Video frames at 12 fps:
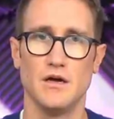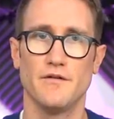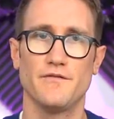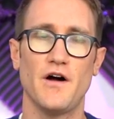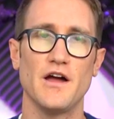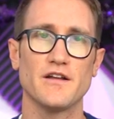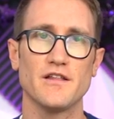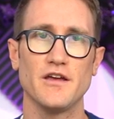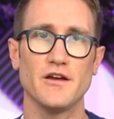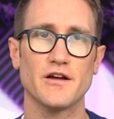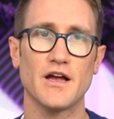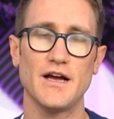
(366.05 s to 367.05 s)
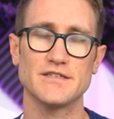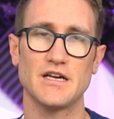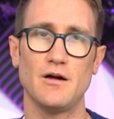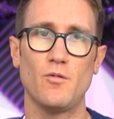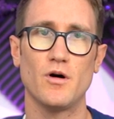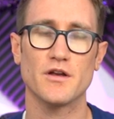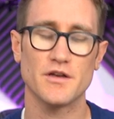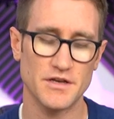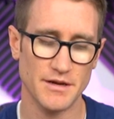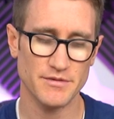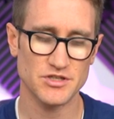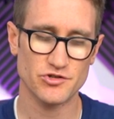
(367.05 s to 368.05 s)
Finally here, guys, I wanted to
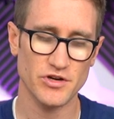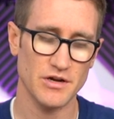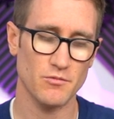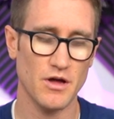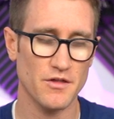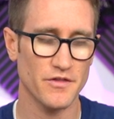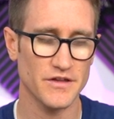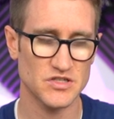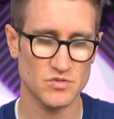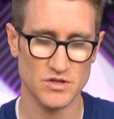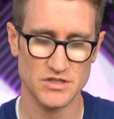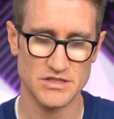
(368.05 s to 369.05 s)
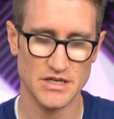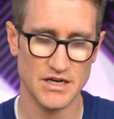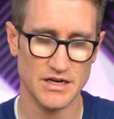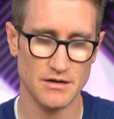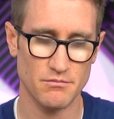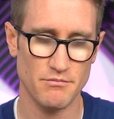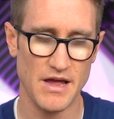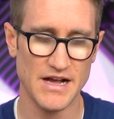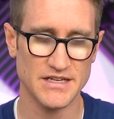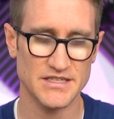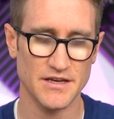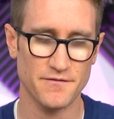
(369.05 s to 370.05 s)
demonstrate whether this was
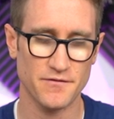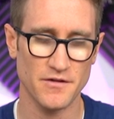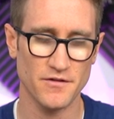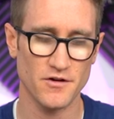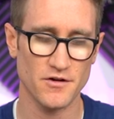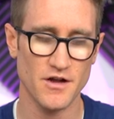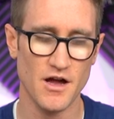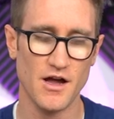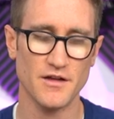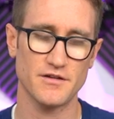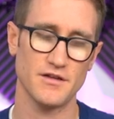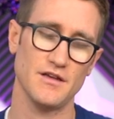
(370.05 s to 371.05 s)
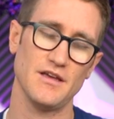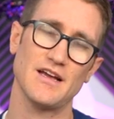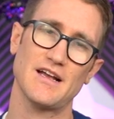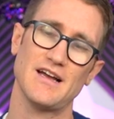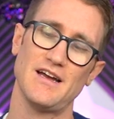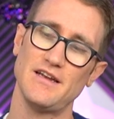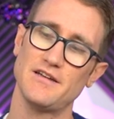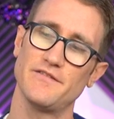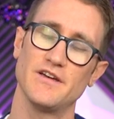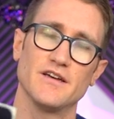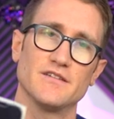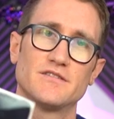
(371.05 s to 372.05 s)
MagSafe friendly or not. It kind of
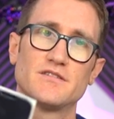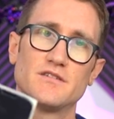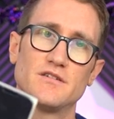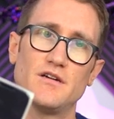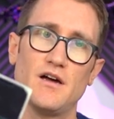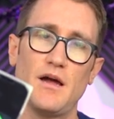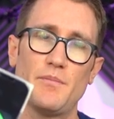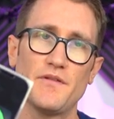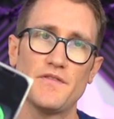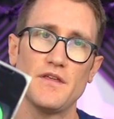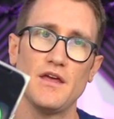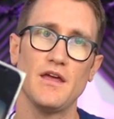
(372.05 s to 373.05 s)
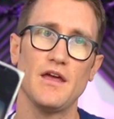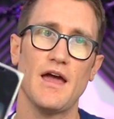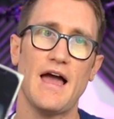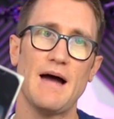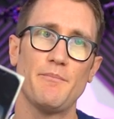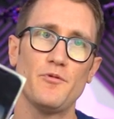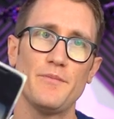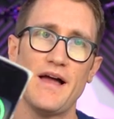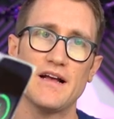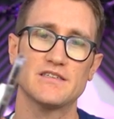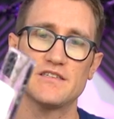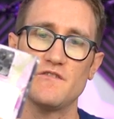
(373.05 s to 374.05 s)
is. I put the Apple
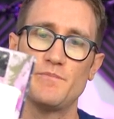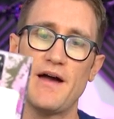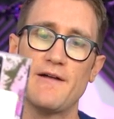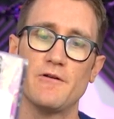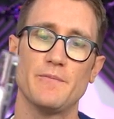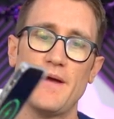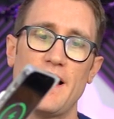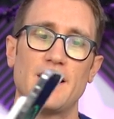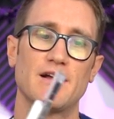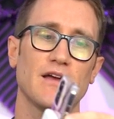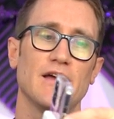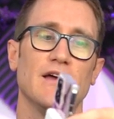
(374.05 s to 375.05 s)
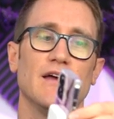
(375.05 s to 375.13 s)
MagSafe battery pack.